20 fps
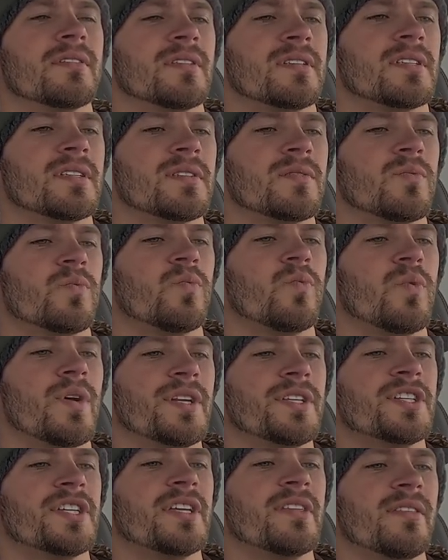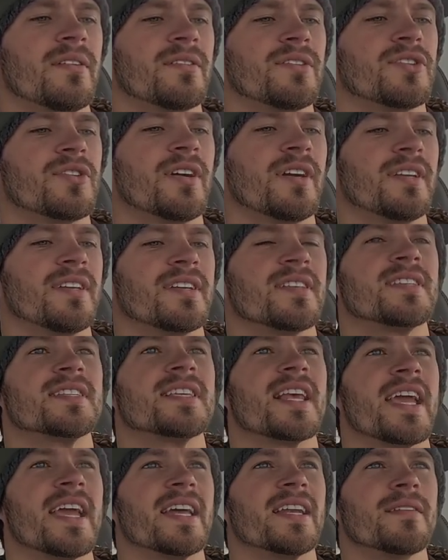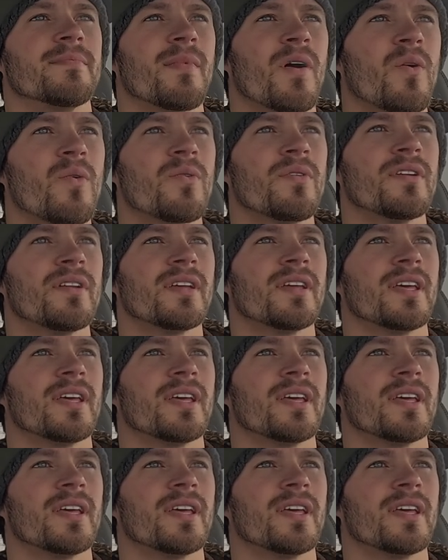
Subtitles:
switching their truck to sand mode,